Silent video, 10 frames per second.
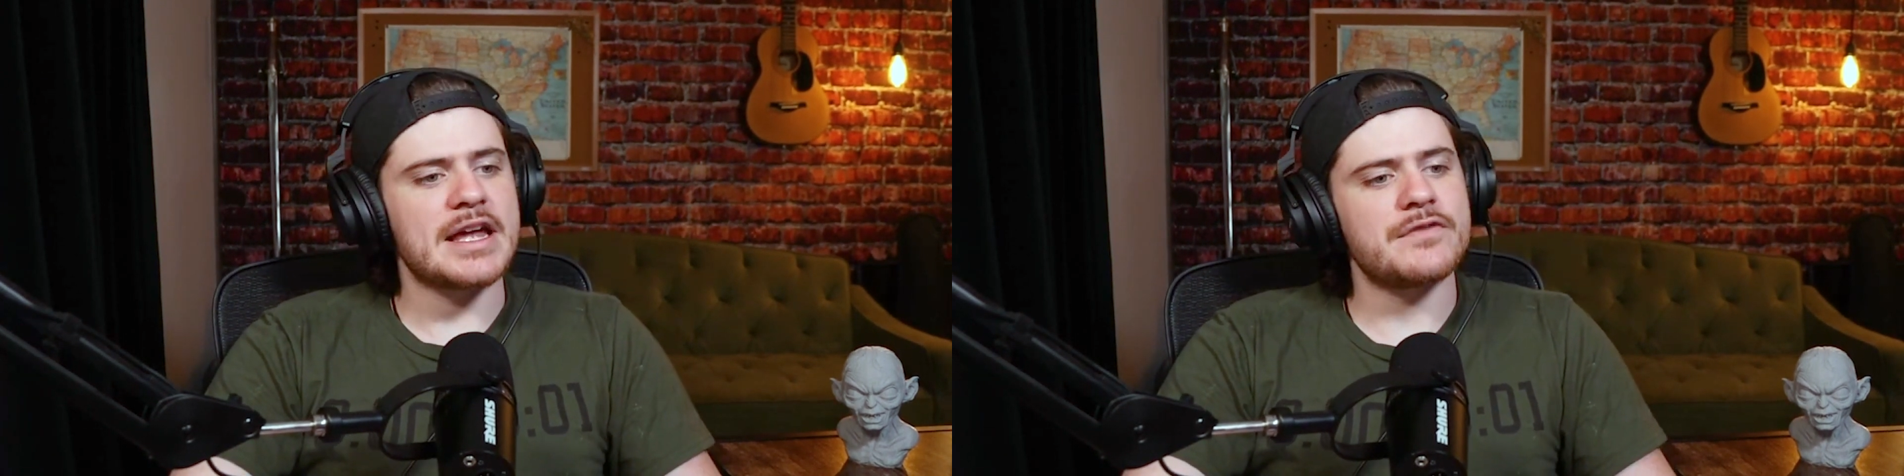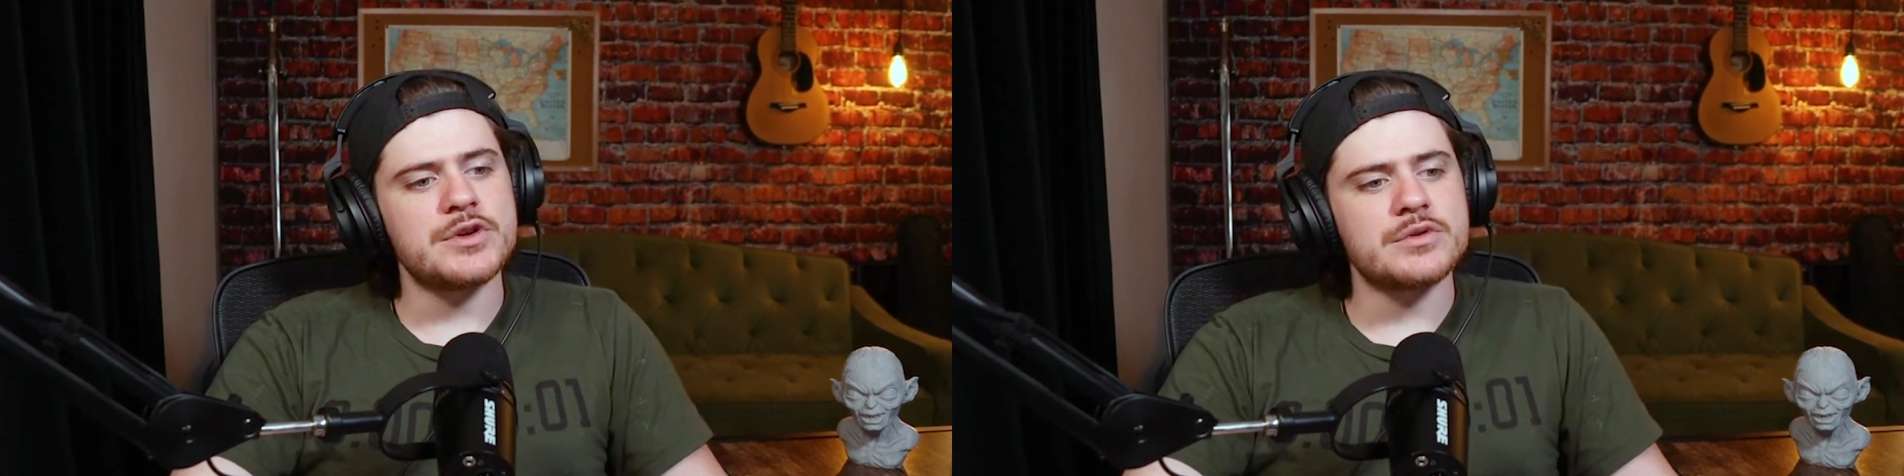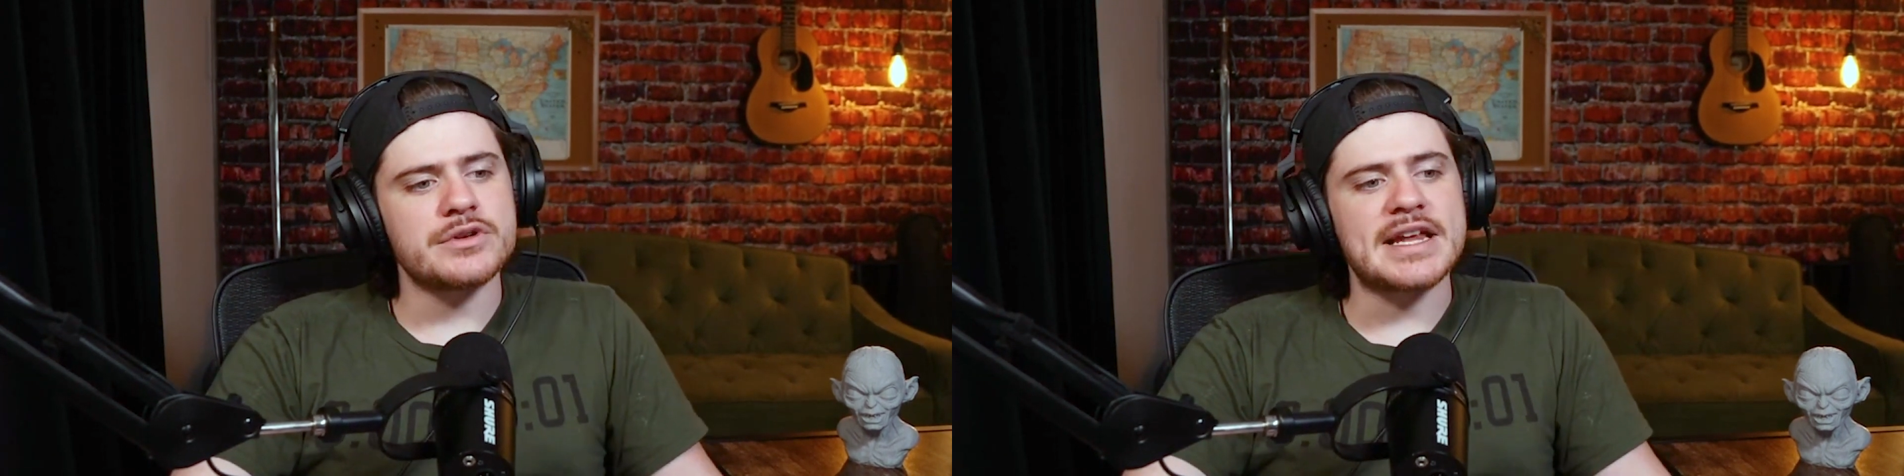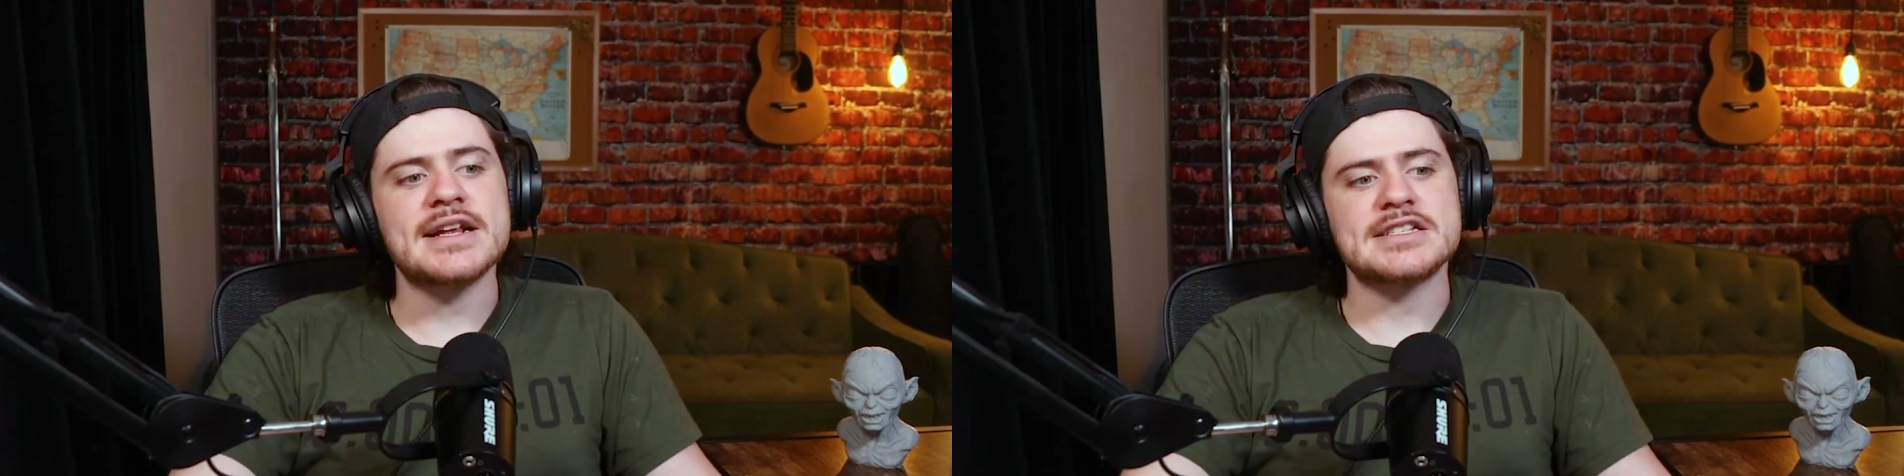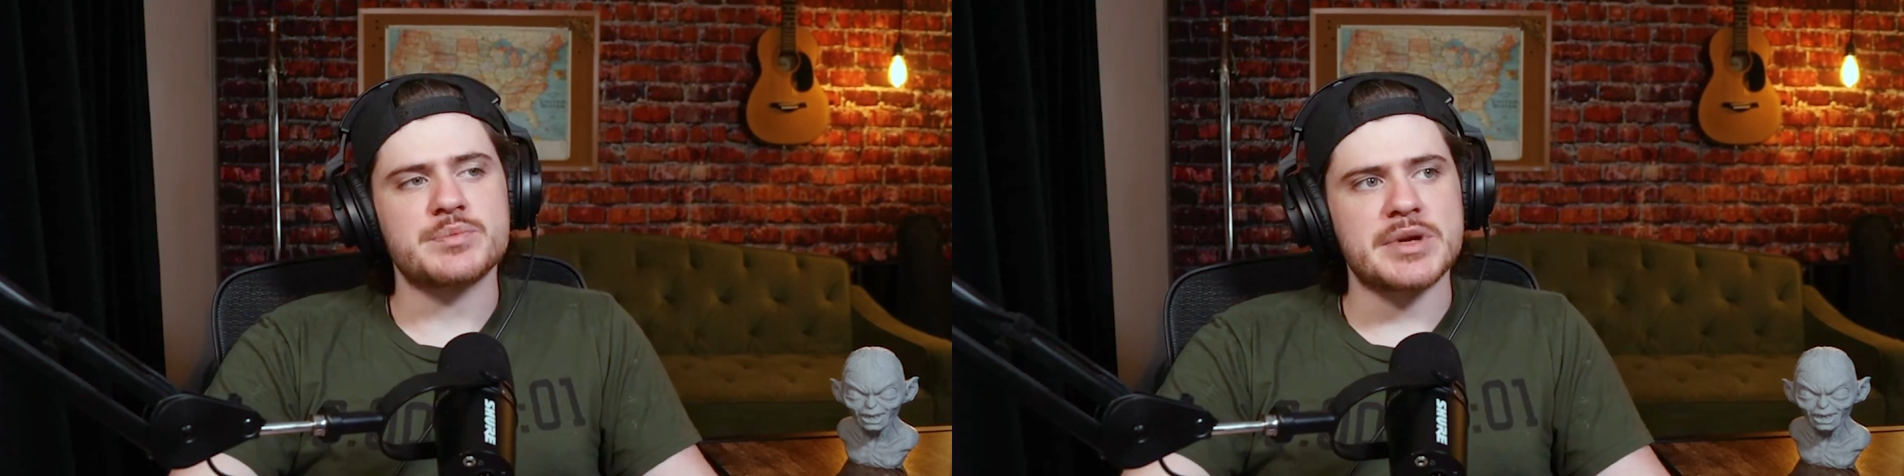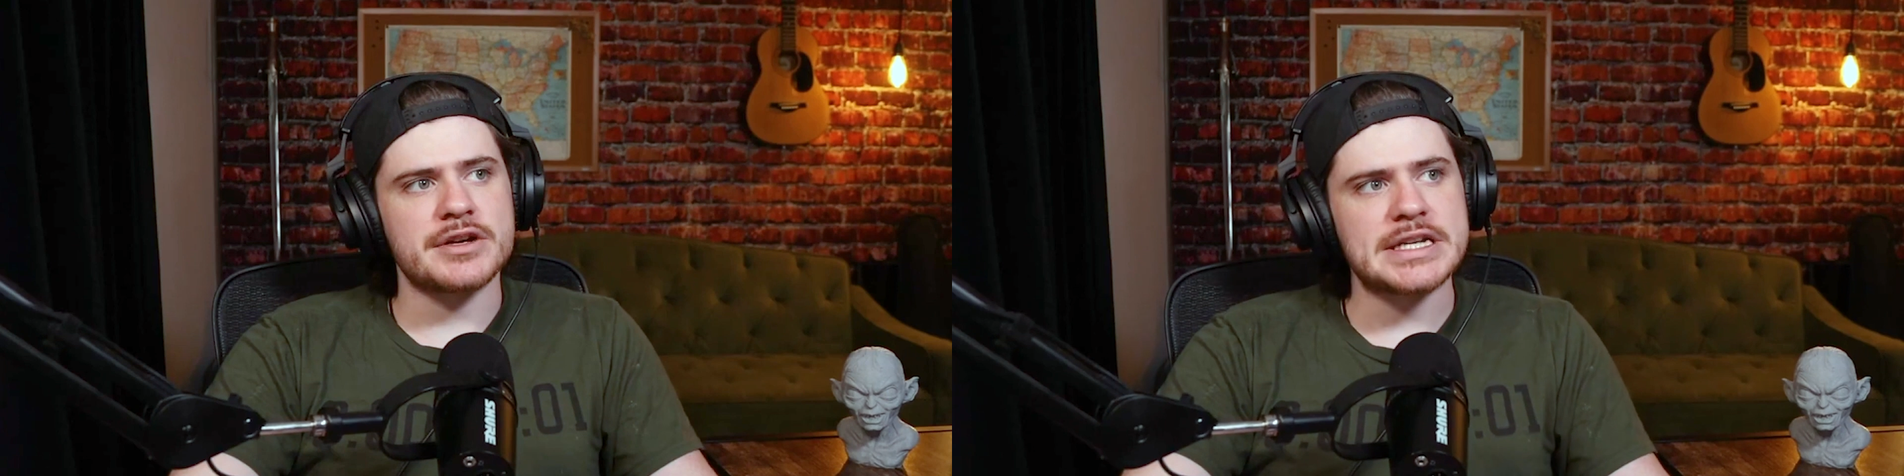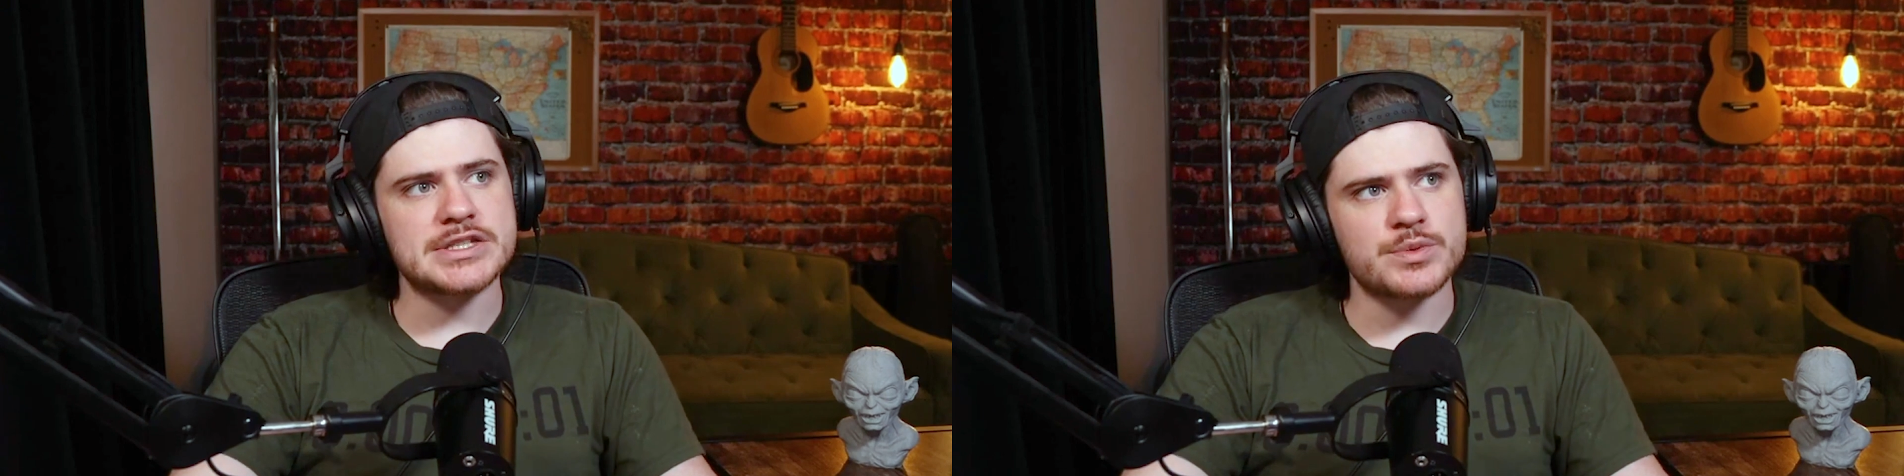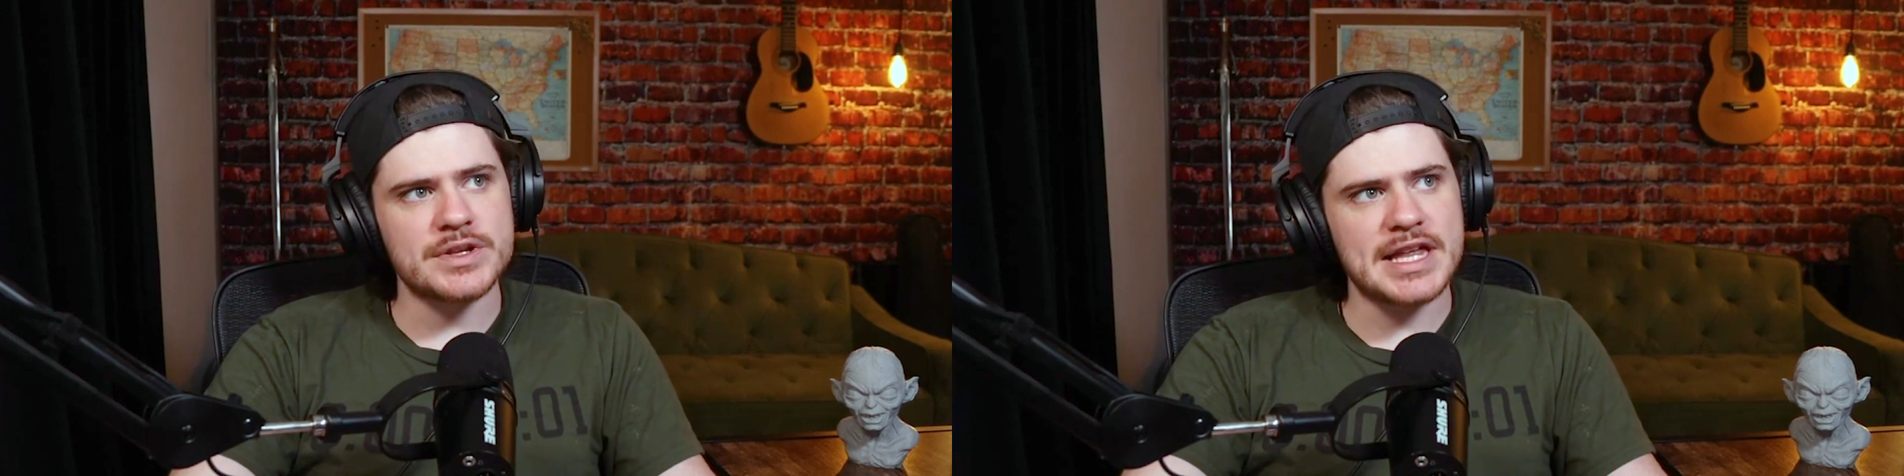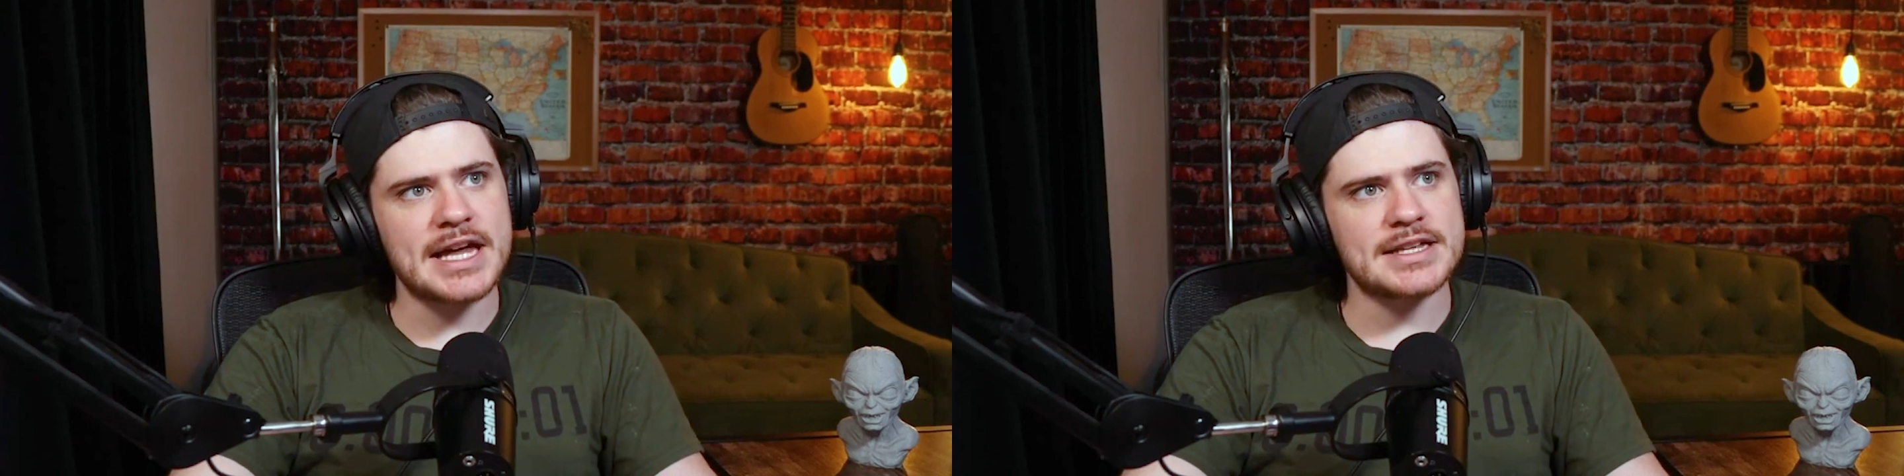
if you were inexperienced with that,